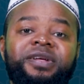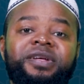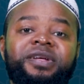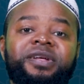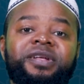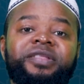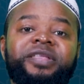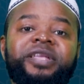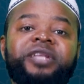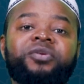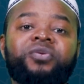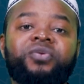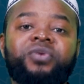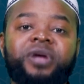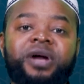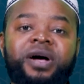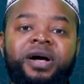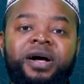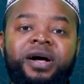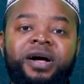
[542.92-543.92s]
that
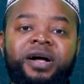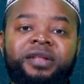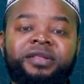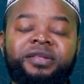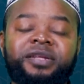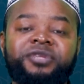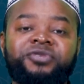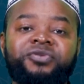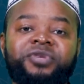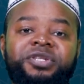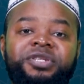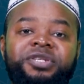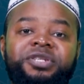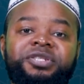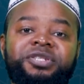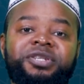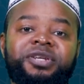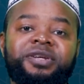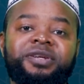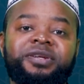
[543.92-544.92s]
Quran that you are
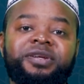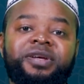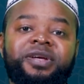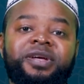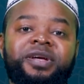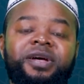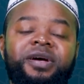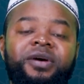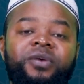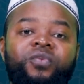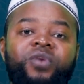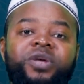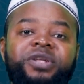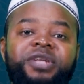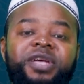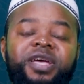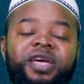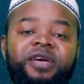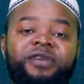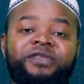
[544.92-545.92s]
teaching,
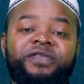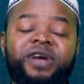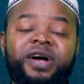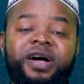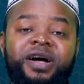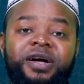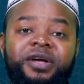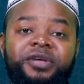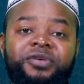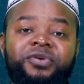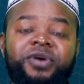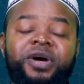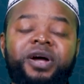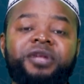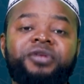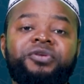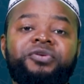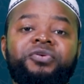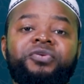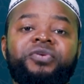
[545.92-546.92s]
whatever you are
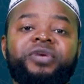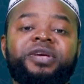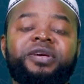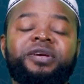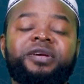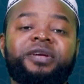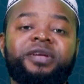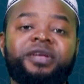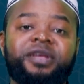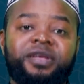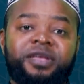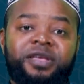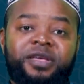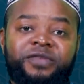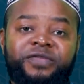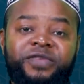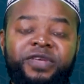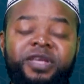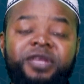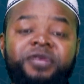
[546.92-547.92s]
doing,
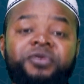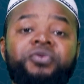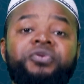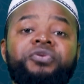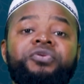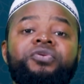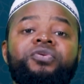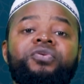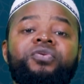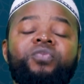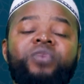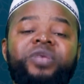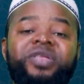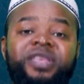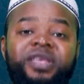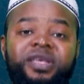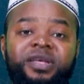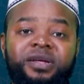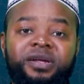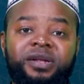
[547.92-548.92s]
if you do
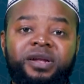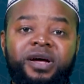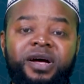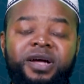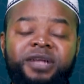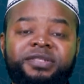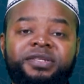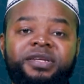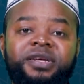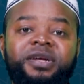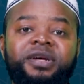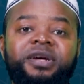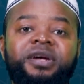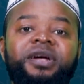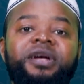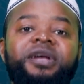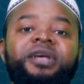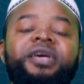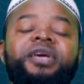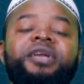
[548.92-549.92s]
with ikhlas,
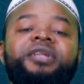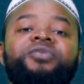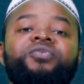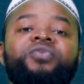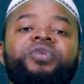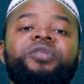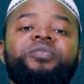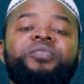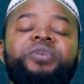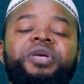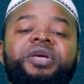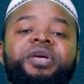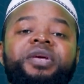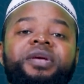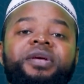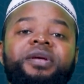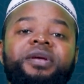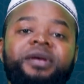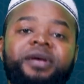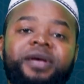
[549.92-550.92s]
it will be
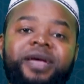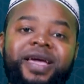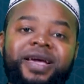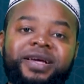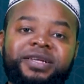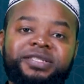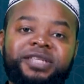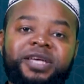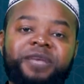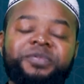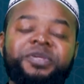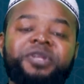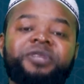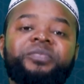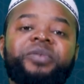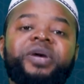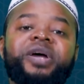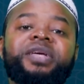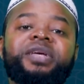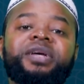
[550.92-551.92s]
accepted
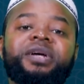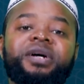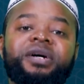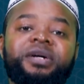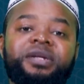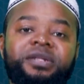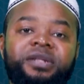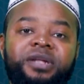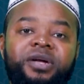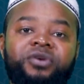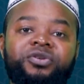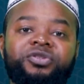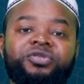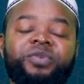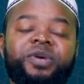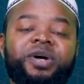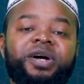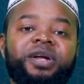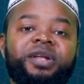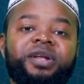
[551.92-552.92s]
by Allah
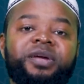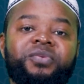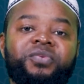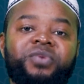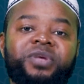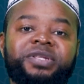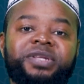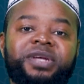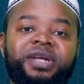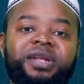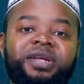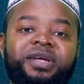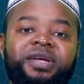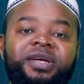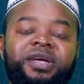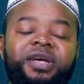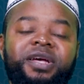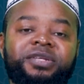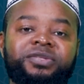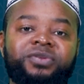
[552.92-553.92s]
subhanahu wa ta'ala.
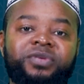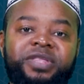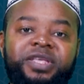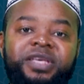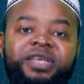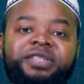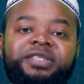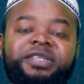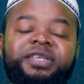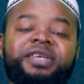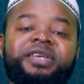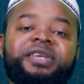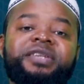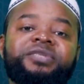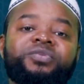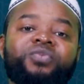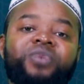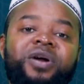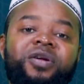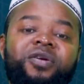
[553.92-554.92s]
So this
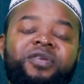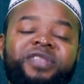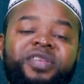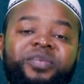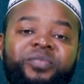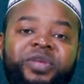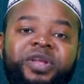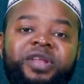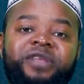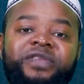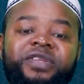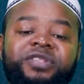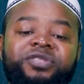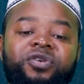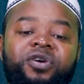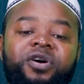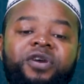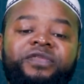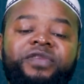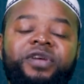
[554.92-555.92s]
is one of the benefits
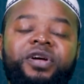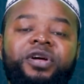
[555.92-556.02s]
of